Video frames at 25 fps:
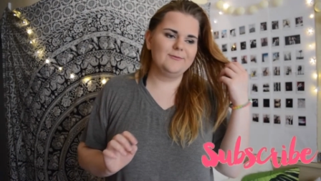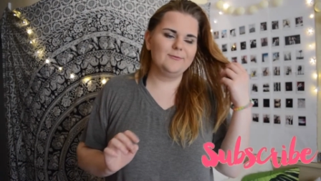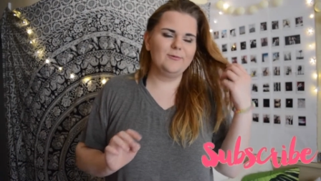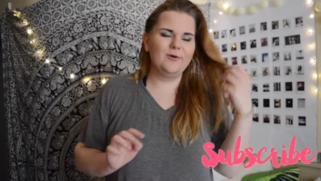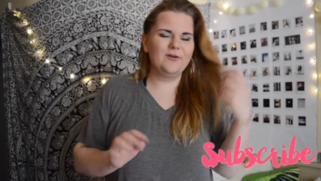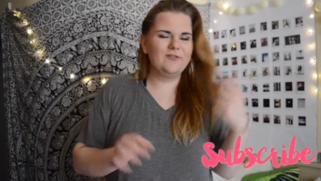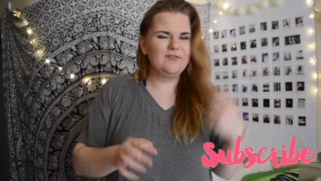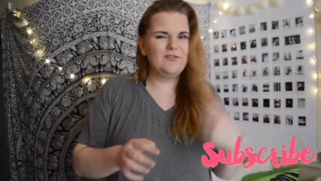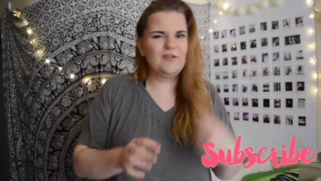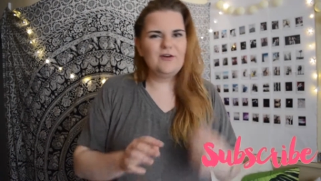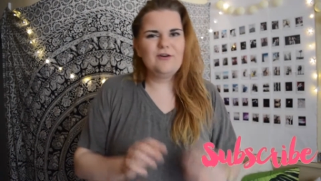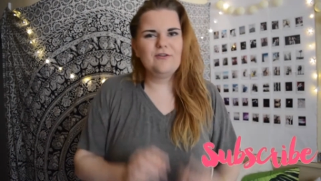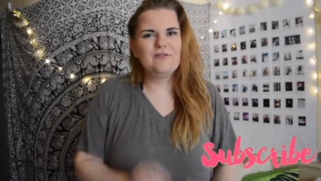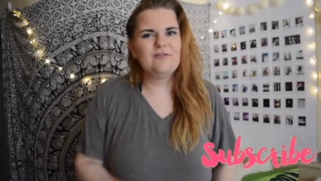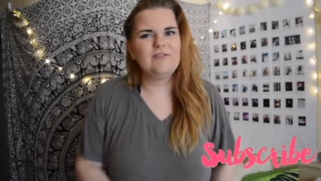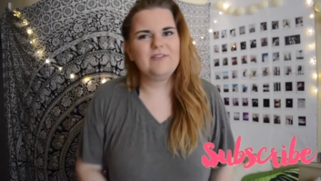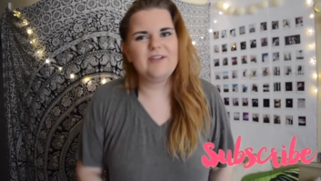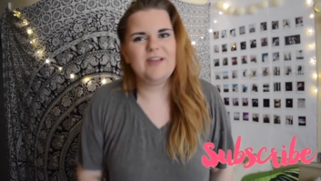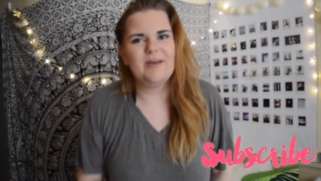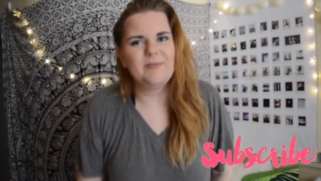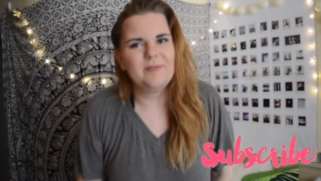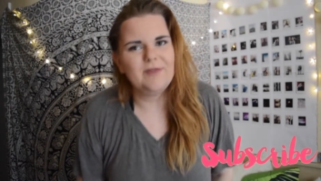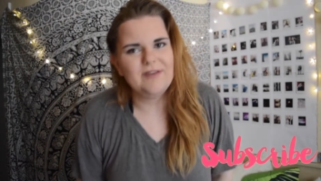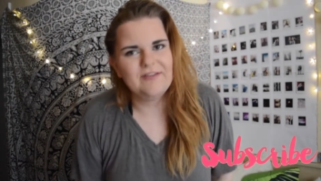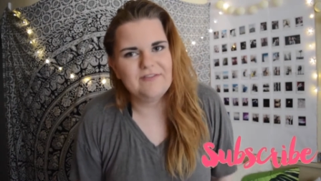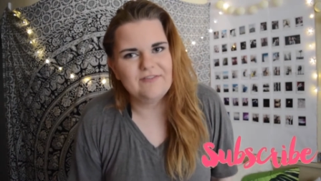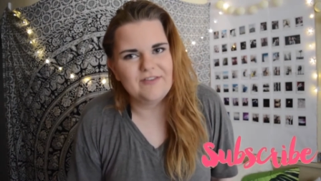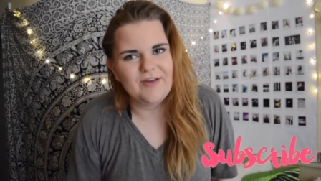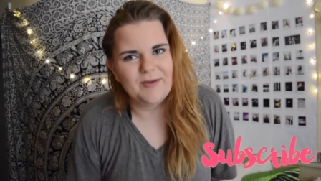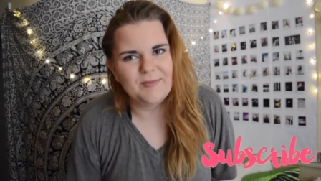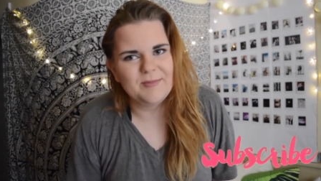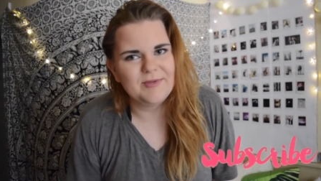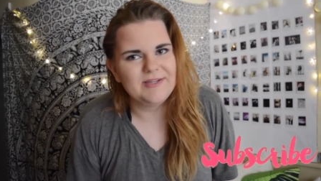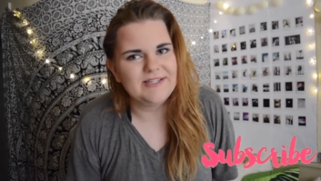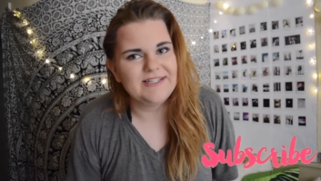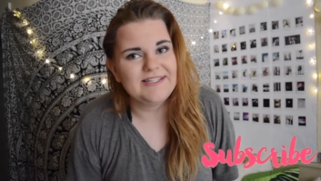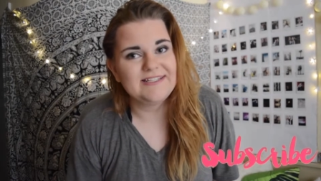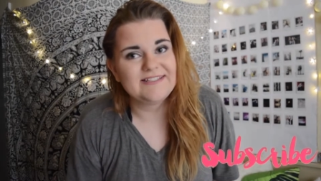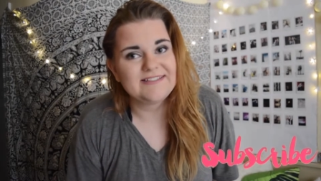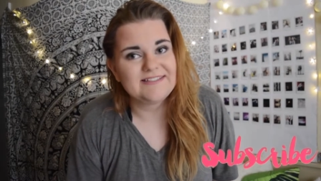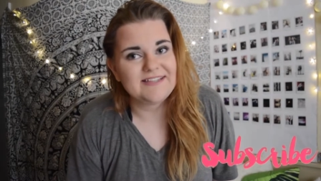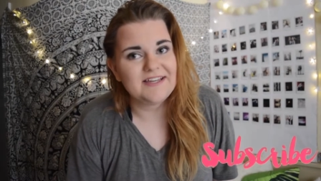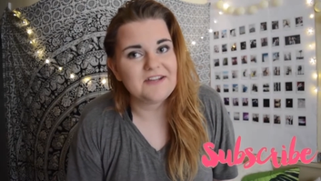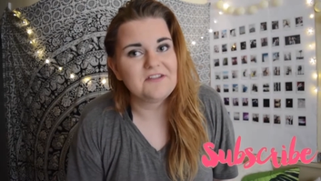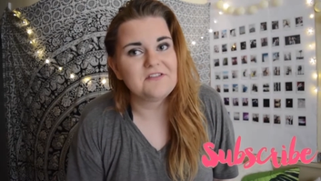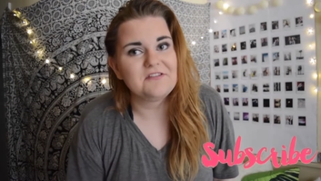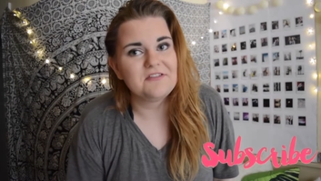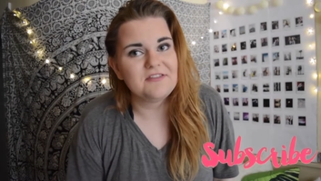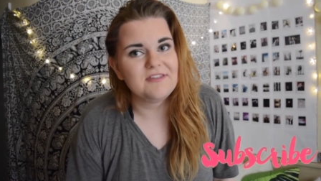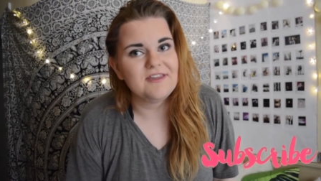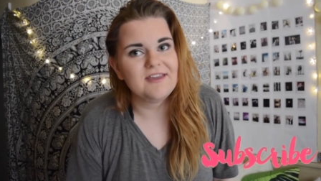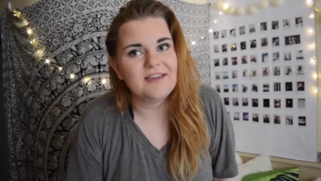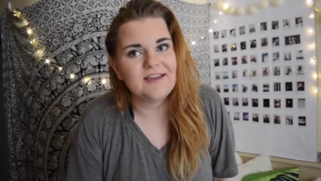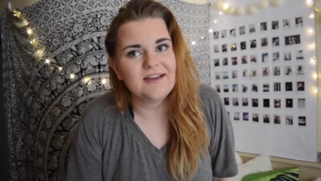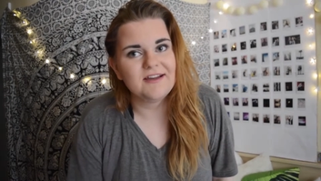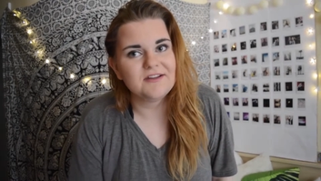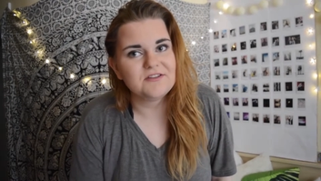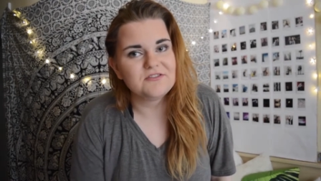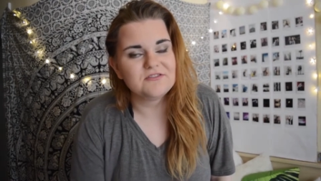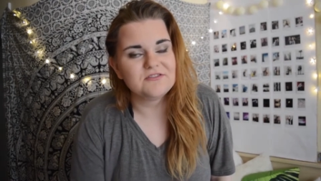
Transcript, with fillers: wallflower family is not a thing